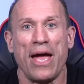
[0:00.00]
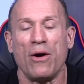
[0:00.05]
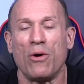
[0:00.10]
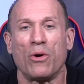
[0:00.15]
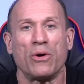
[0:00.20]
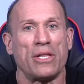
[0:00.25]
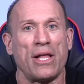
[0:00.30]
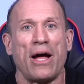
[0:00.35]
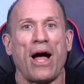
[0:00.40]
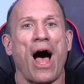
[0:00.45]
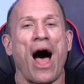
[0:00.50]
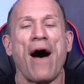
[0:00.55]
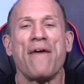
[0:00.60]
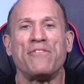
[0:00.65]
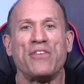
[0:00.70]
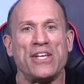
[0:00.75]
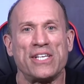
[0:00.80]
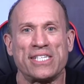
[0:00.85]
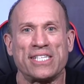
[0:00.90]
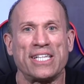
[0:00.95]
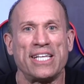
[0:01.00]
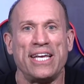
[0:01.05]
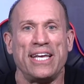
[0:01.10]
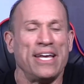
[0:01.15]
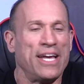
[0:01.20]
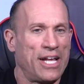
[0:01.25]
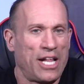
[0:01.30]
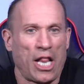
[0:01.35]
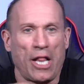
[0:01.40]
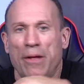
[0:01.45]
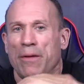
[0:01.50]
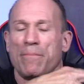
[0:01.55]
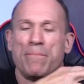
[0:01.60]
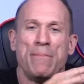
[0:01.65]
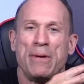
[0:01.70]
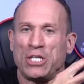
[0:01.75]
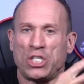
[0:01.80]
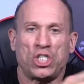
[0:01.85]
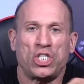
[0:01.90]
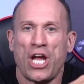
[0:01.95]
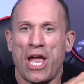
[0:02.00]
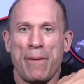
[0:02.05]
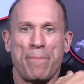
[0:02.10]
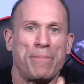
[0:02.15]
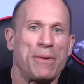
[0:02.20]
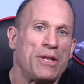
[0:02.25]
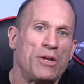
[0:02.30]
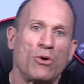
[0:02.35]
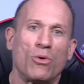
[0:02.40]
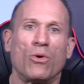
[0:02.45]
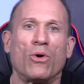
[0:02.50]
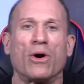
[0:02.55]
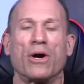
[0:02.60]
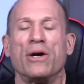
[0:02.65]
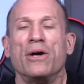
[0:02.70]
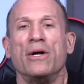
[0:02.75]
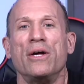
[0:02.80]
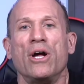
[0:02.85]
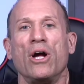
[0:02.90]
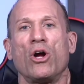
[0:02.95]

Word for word: or obviously misshapen or